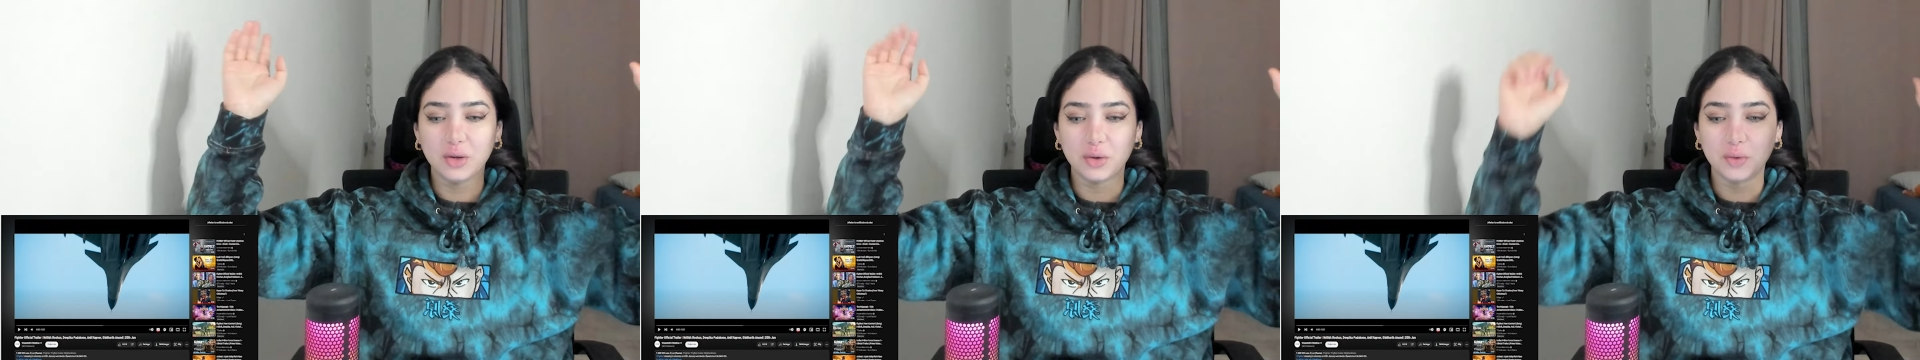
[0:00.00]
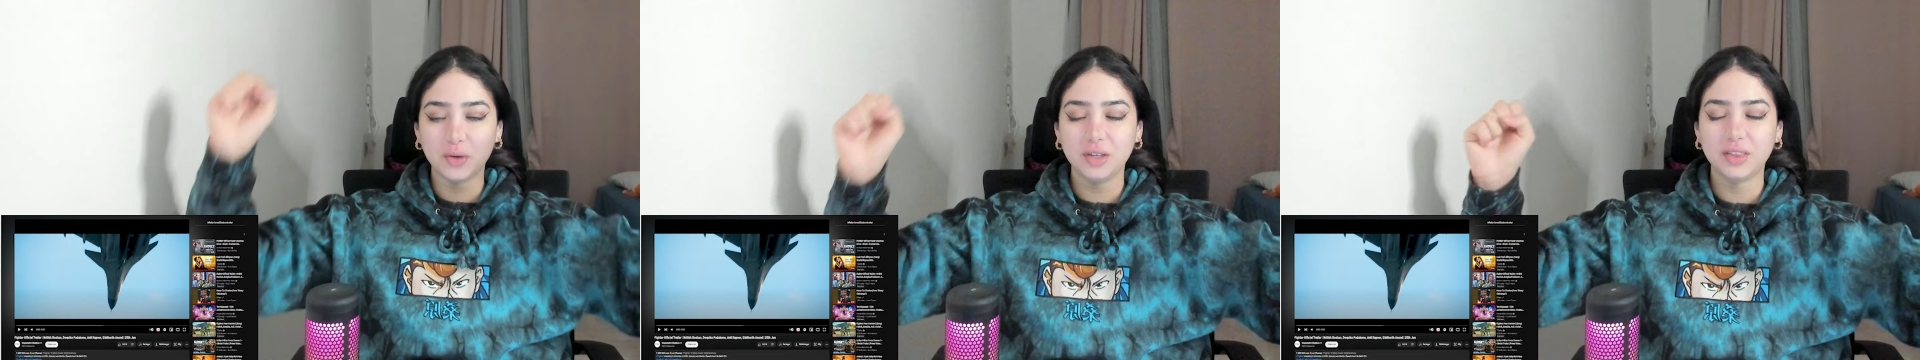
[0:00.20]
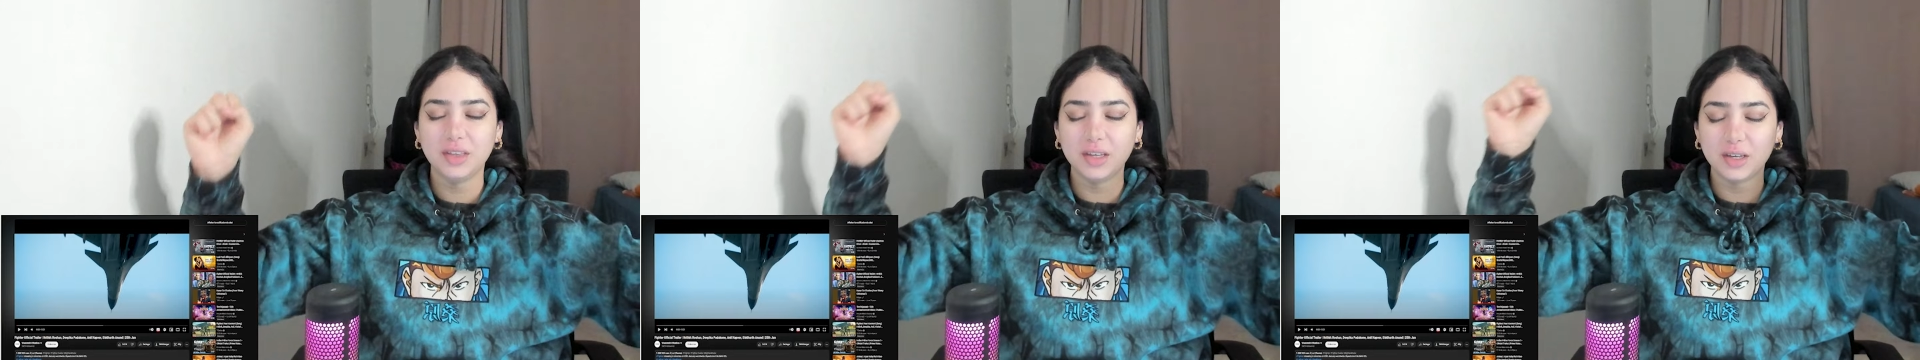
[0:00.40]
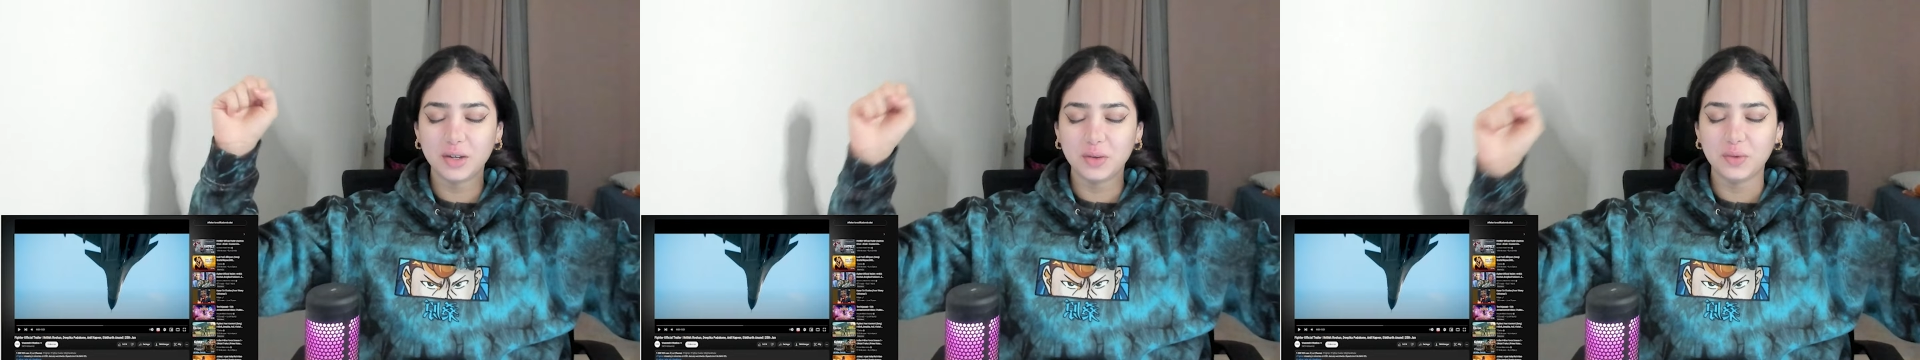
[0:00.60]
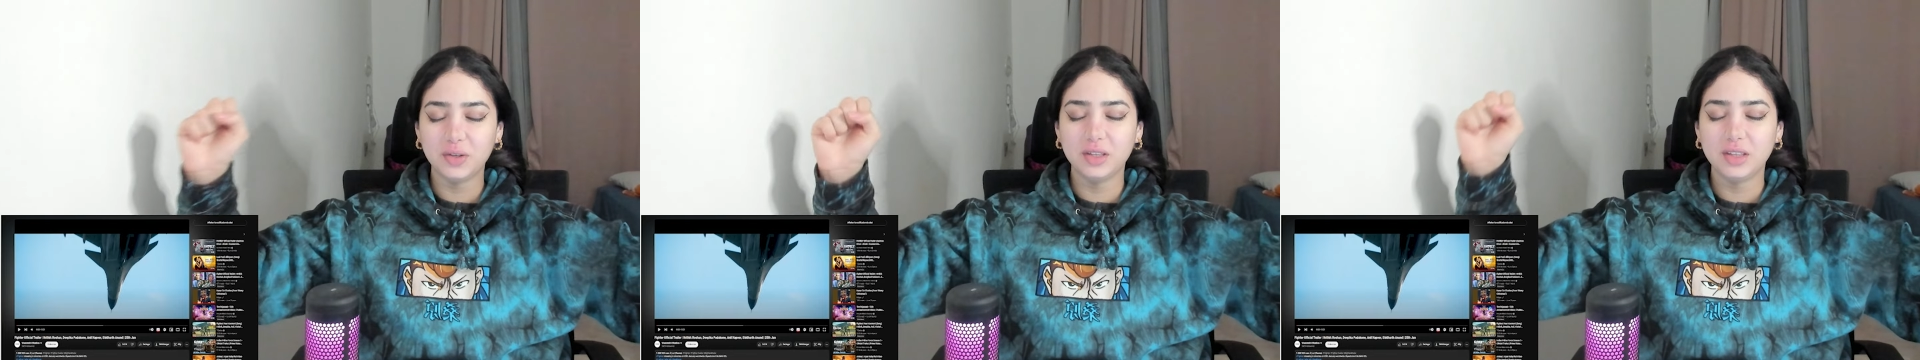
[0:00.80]
Hrithik,
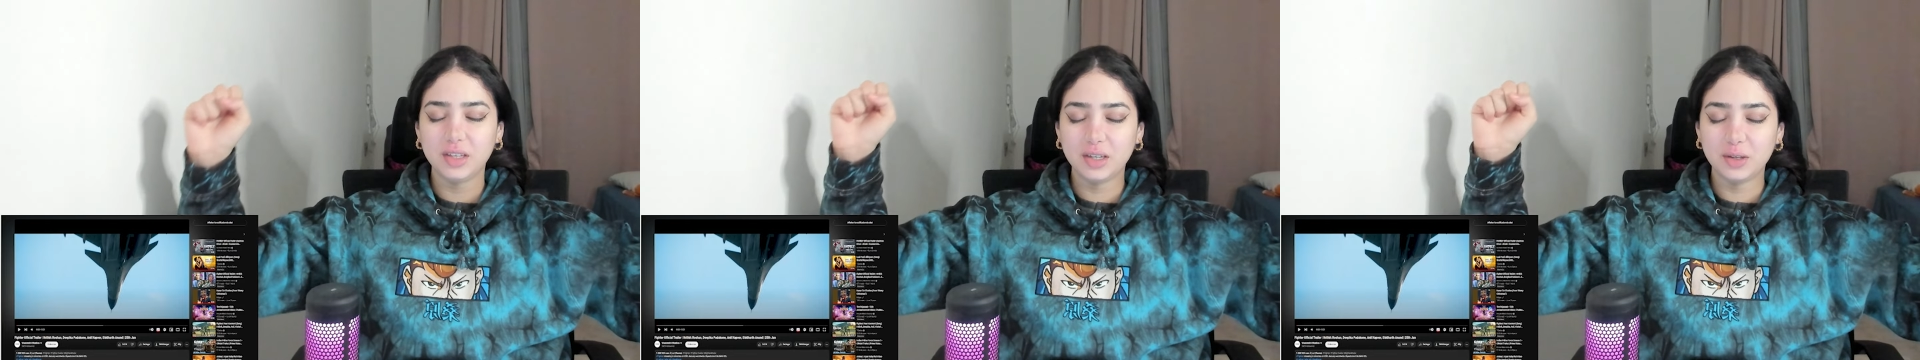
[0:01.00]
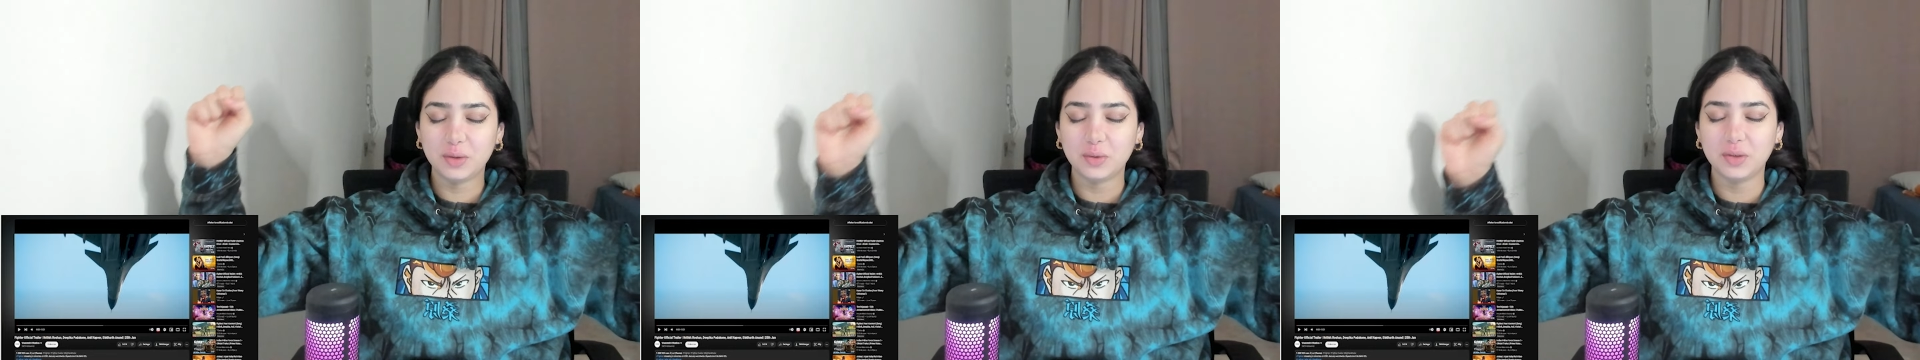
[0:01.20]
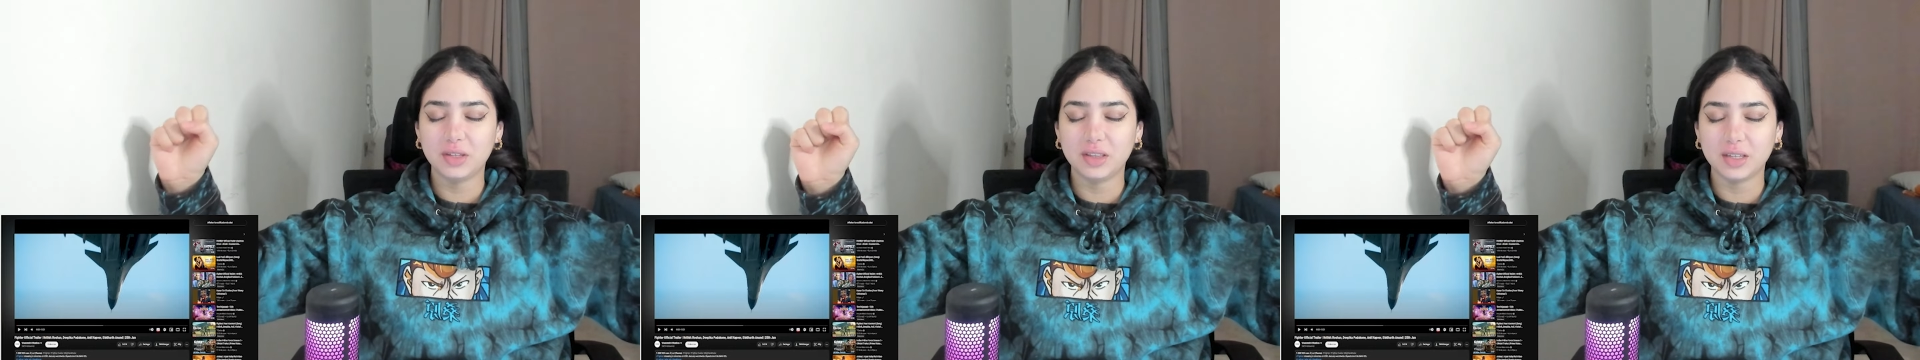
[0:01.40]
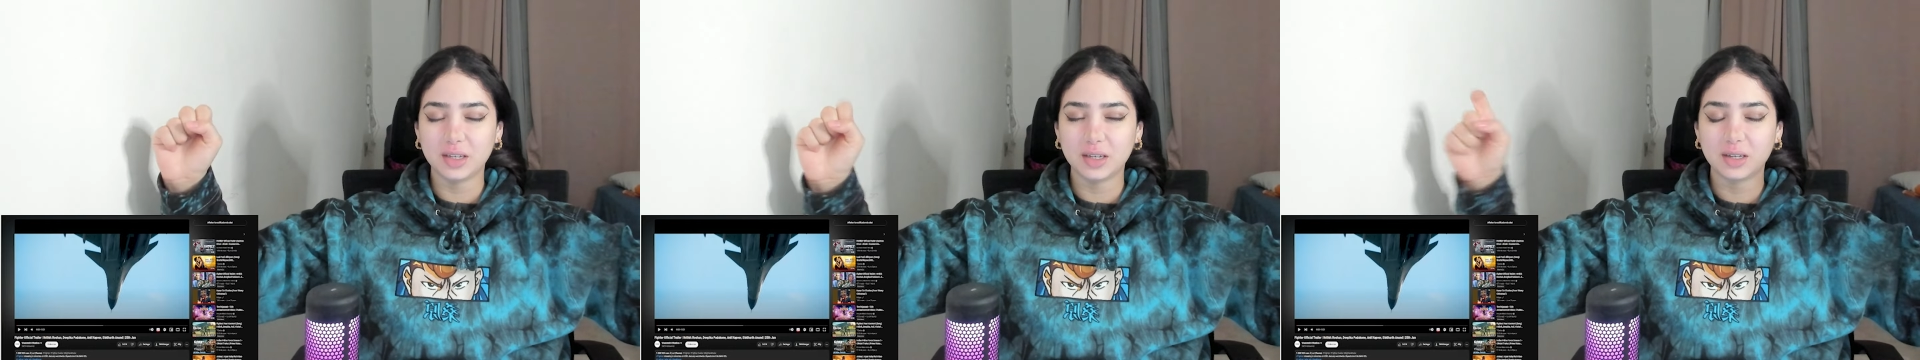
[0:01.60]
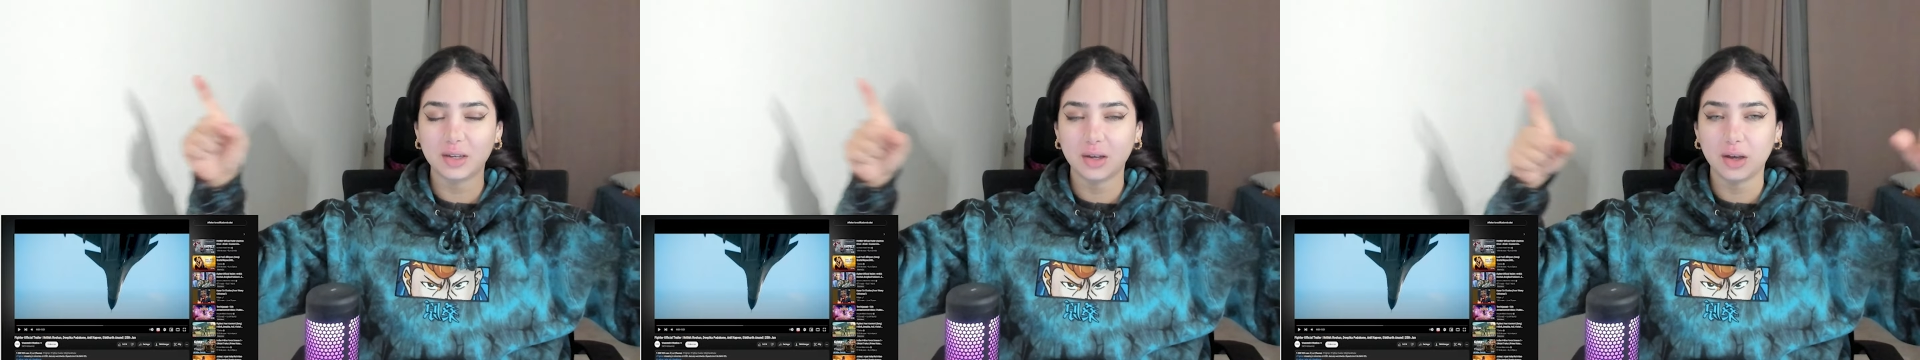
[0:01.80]
Hrithik, Hrithik.
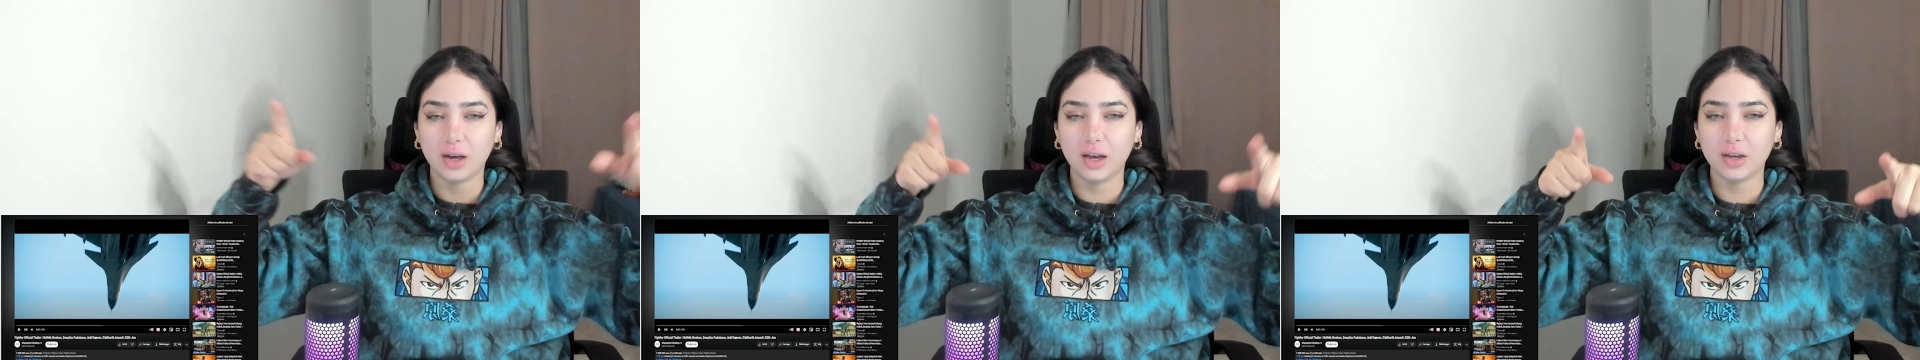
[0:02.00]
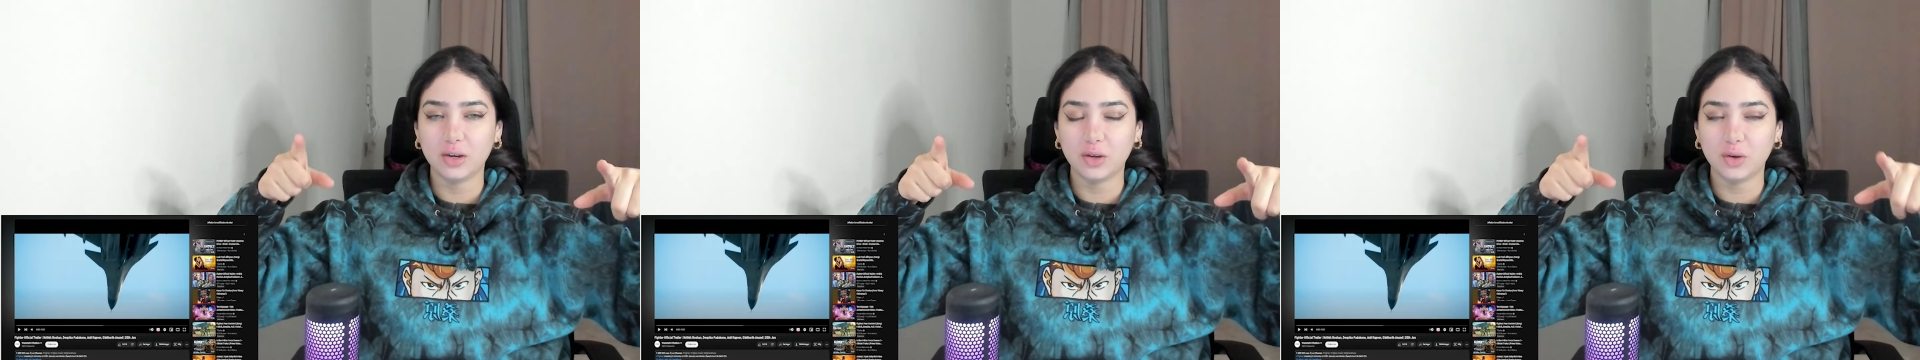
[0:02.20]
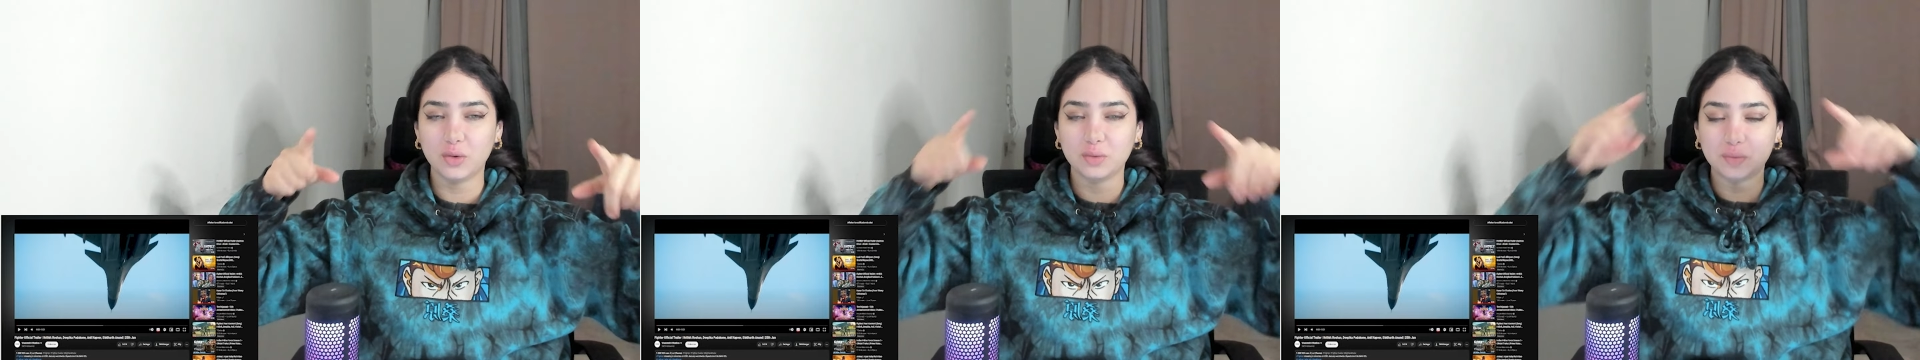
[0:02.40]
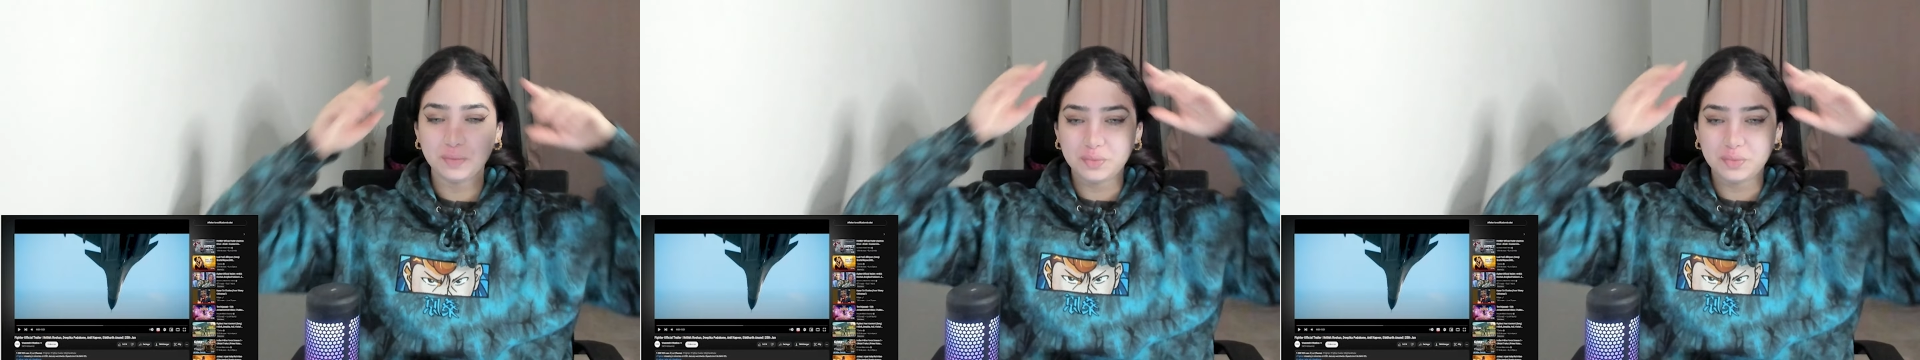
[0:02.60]
I know.